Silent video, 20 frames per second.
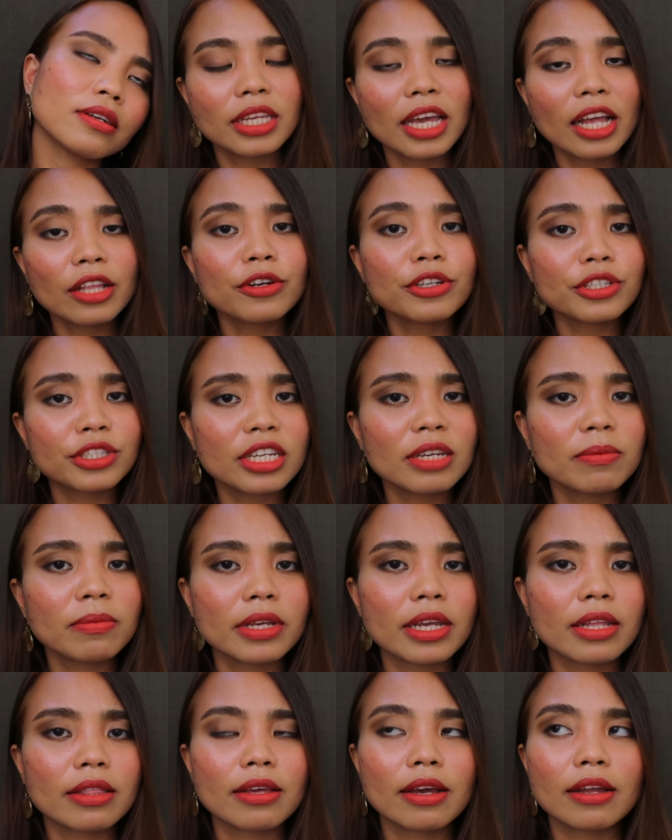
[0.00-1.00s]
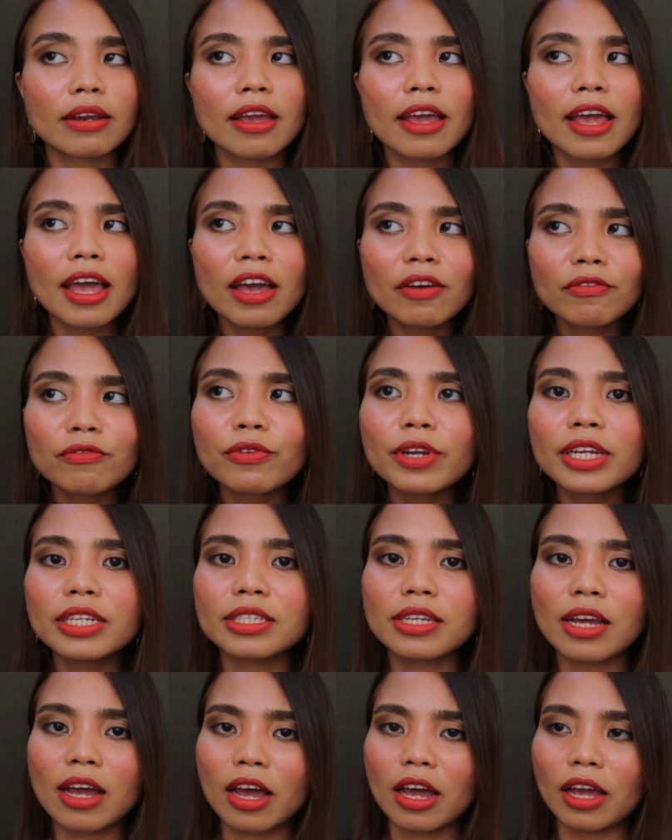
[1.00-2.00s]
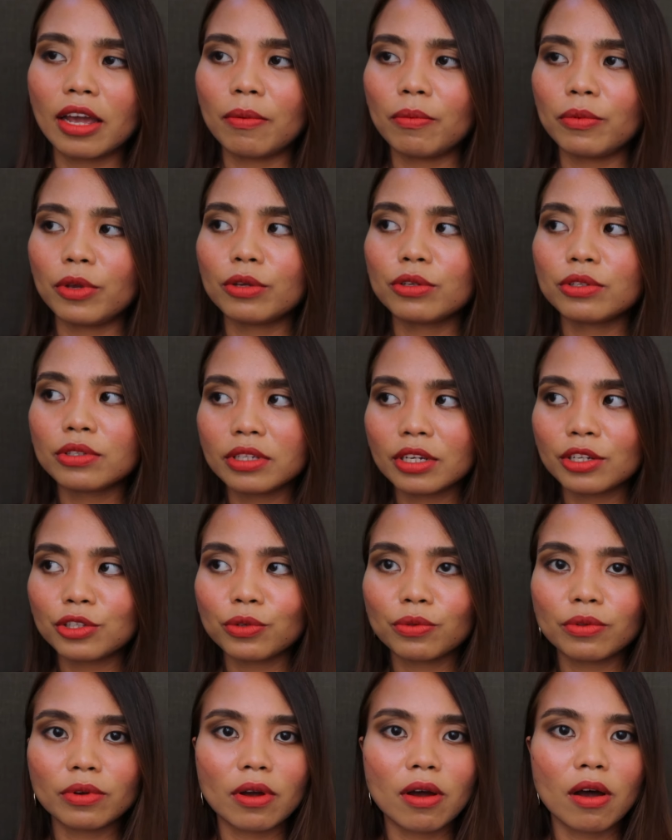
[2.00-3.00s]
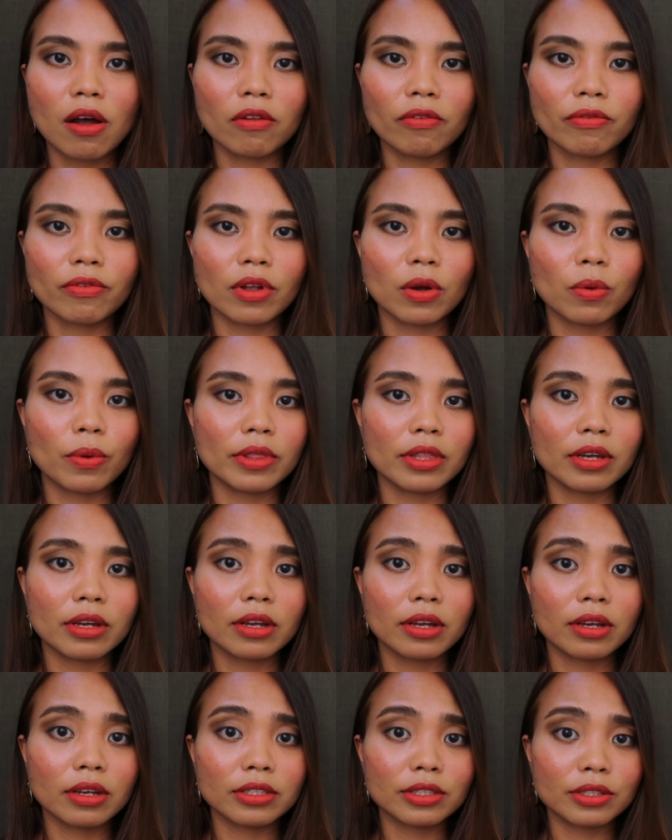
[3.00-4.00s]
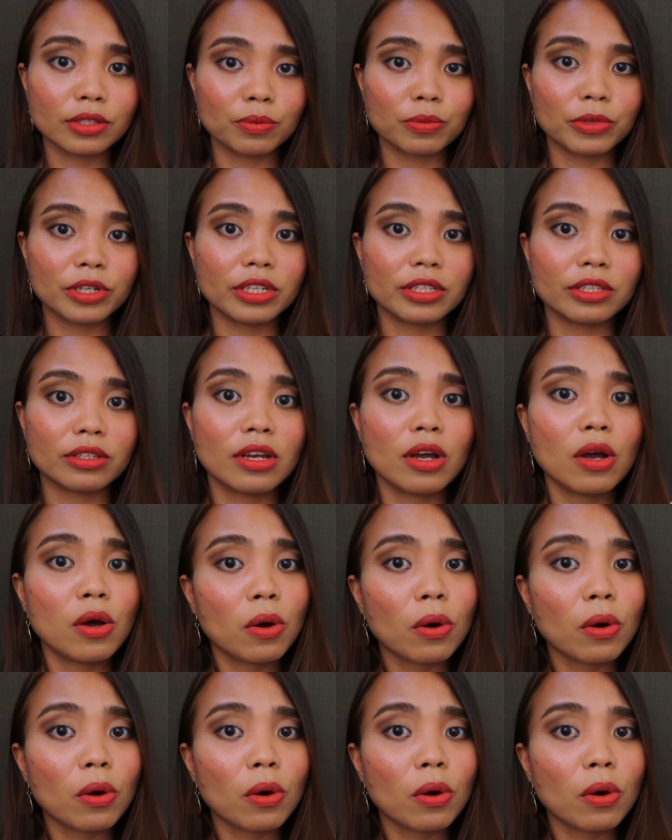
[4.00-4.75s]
Tell your team lead that every time you stick to the call flow and the customer is